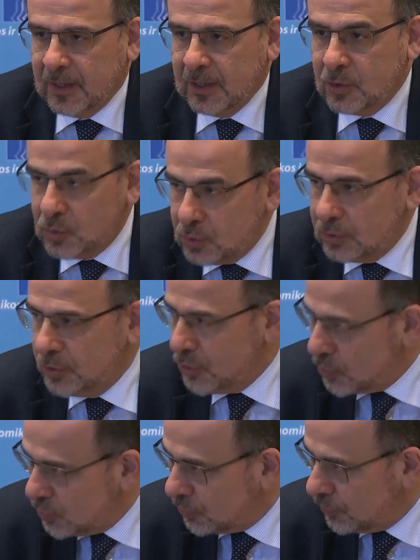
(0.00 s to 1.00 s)
a good
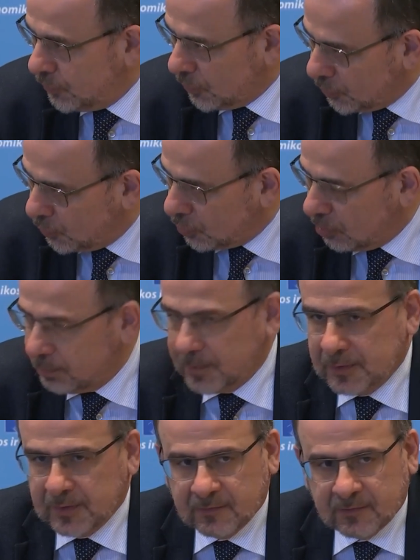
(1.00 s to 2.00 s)
news for europe
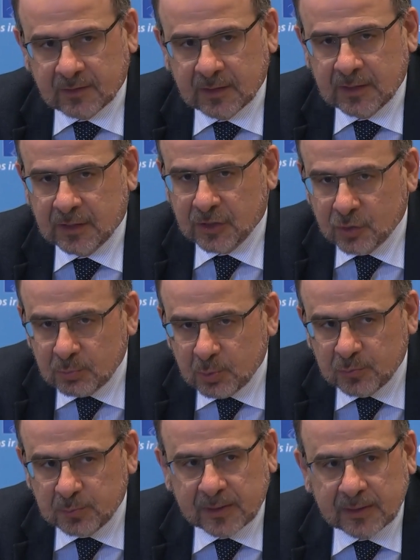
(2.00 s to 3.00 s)
this uh, new
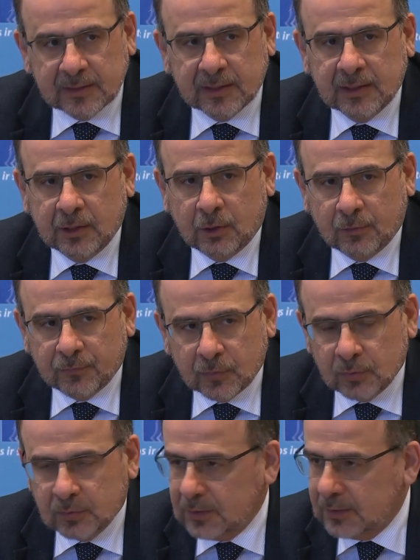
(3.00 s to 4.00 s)
movement of
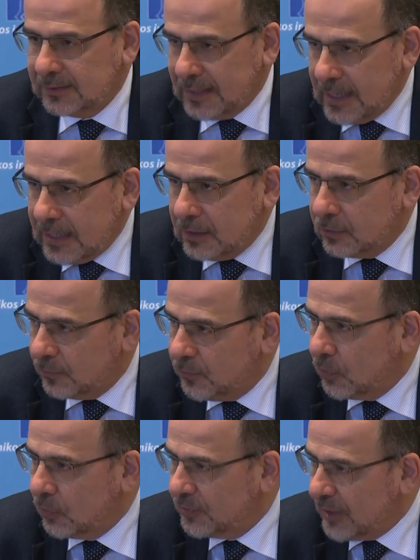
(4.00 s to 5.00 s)
youth taking the
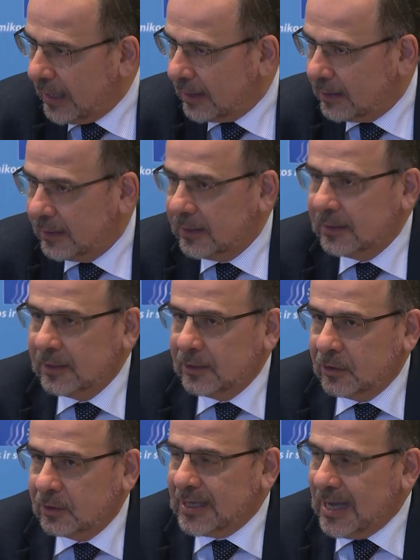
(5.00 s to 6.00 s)
floor directly
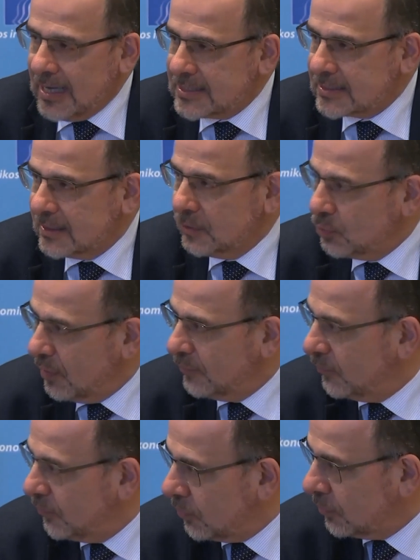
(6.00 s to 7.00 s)
not asking to have
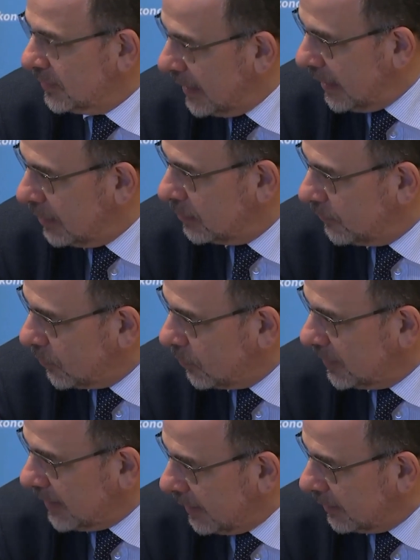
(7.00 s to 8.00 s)
the floor taking the floor
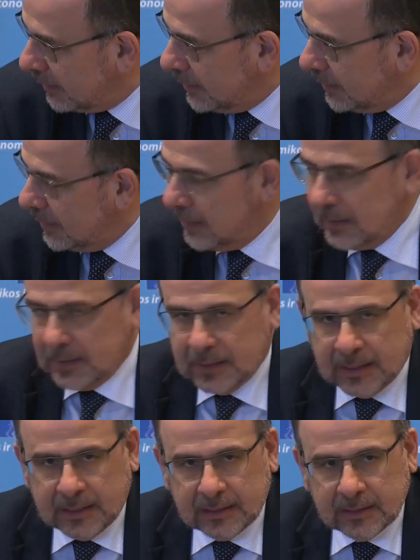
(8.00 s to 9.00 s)
directly
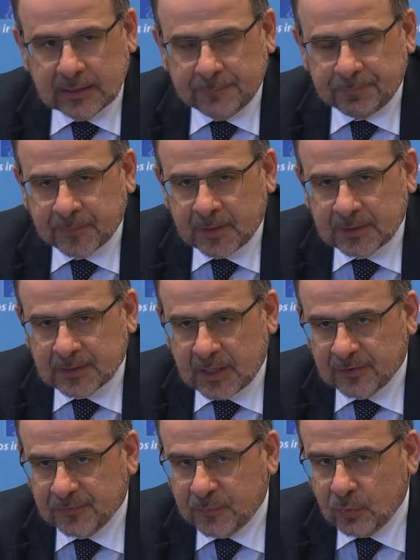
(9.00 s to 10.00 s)
and
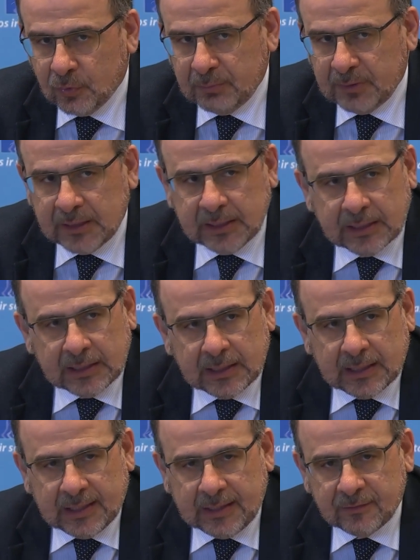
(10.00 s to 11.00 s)
transforming
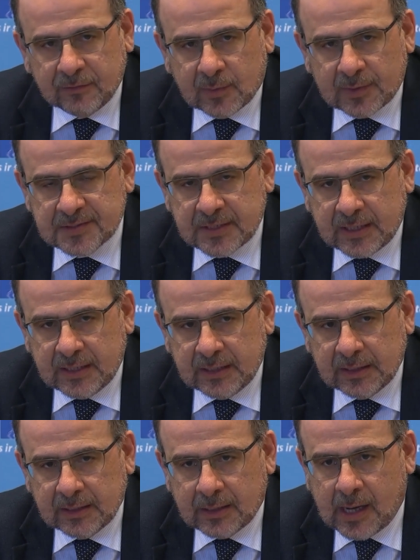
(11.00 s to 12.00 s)
as you are
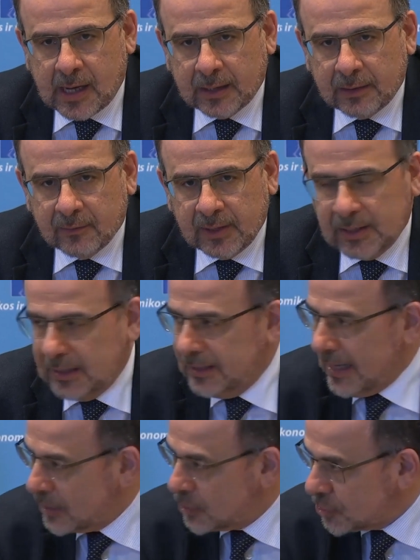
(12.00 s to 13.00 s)
saying hungry
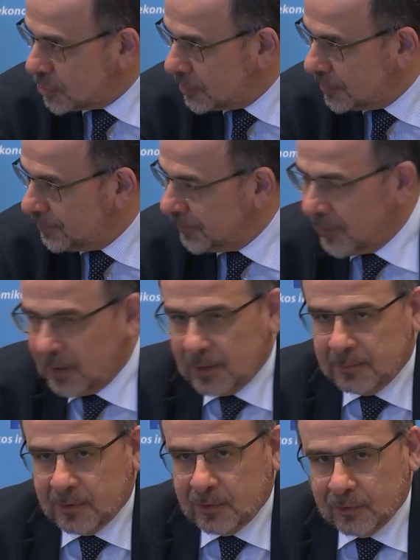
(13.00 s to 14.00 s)
in action
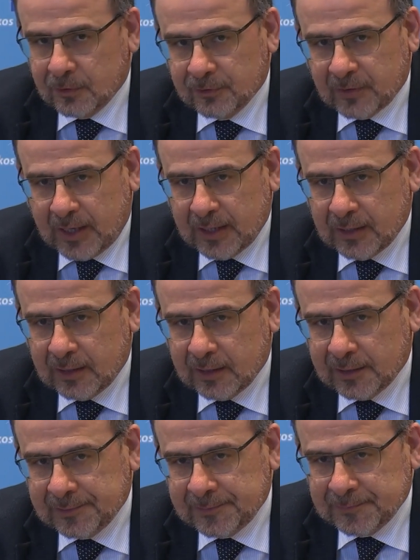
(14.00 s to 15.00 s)
because I
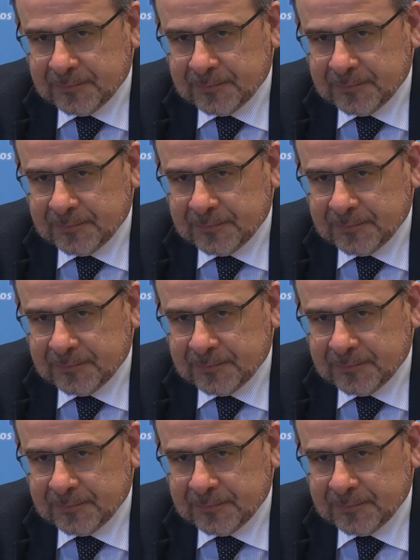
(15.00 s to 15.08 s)
uh,